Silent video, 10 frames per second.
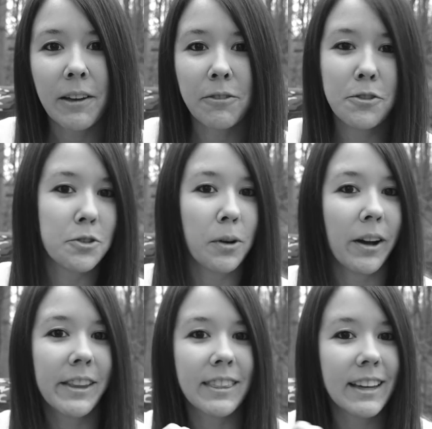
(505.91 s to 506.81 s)
if you do
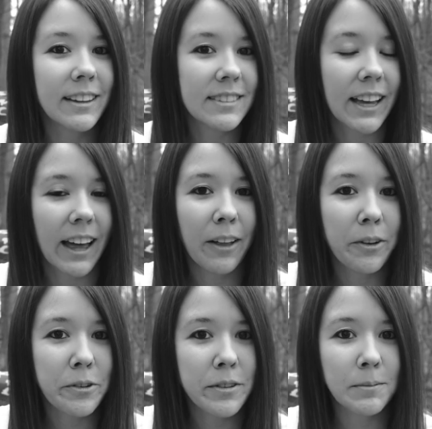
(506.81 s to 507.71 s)
all the things that
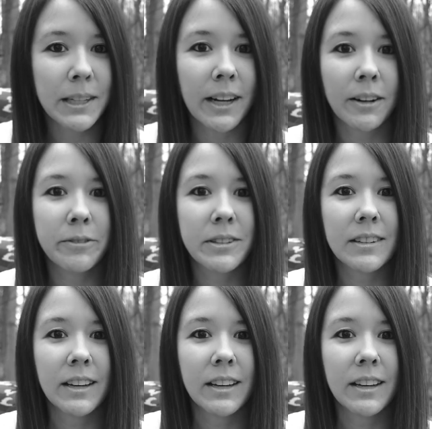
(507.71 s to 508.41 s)
algorithm loves,